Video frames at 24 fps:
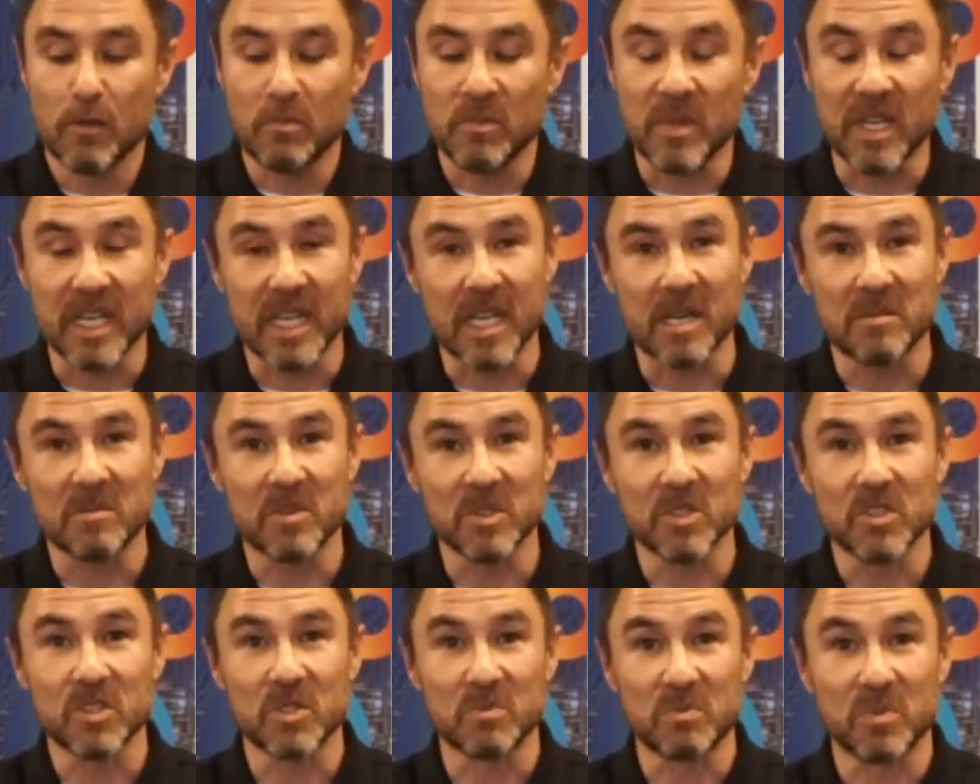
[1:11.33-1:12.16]
being
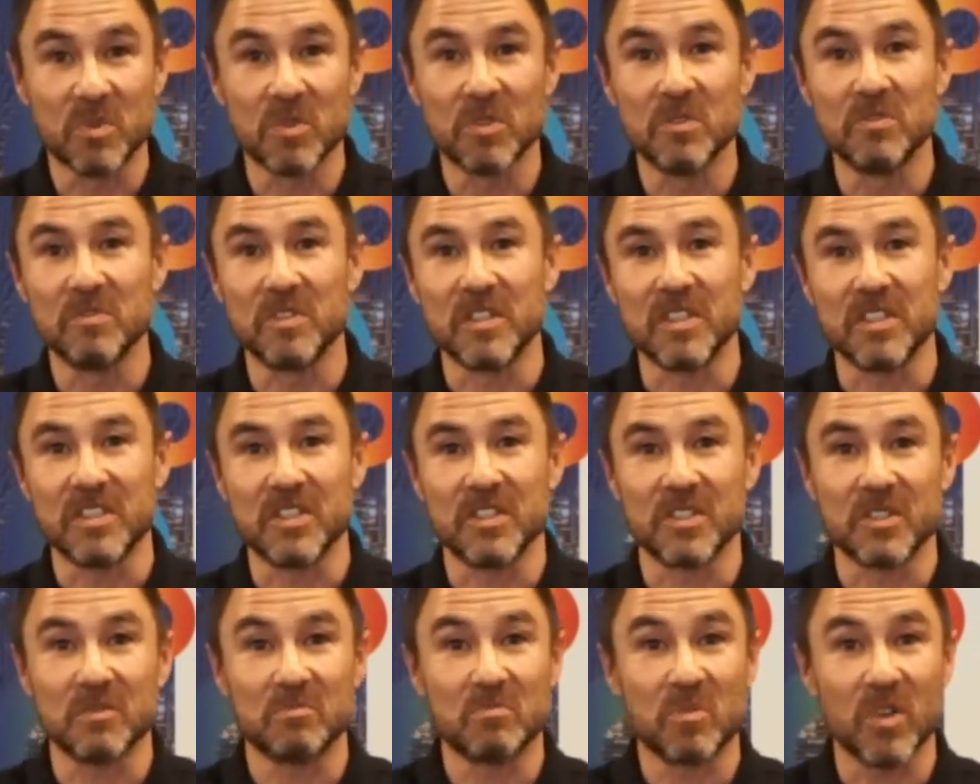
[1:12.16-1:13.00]
able to prove that
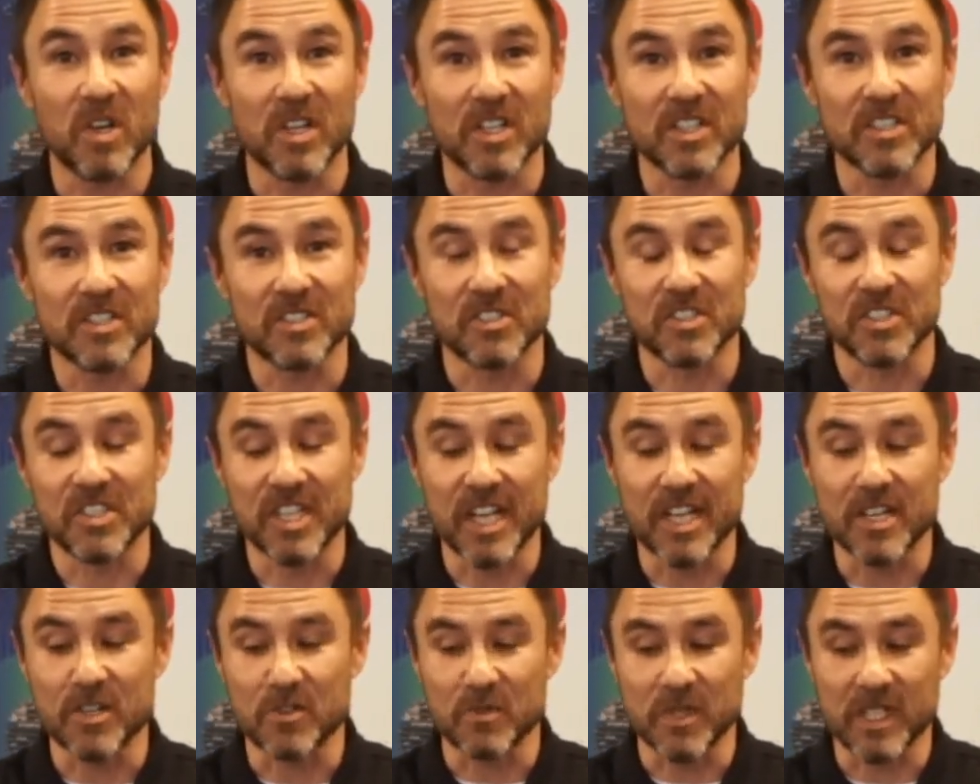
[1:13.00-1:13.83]
your products are
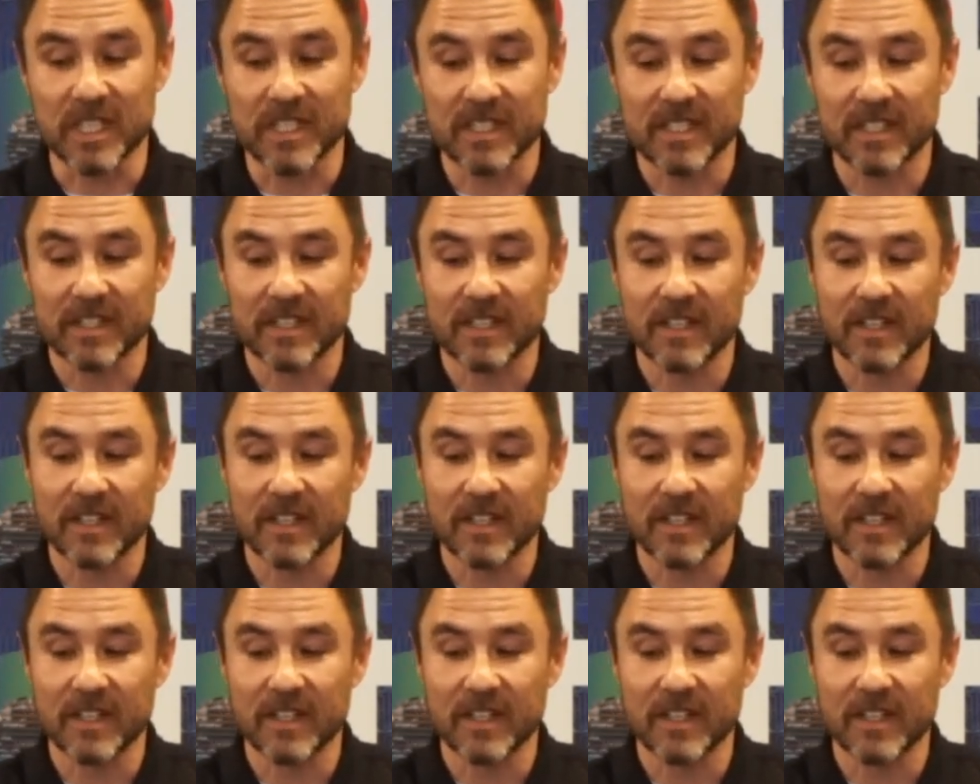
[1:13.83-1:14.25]
genuine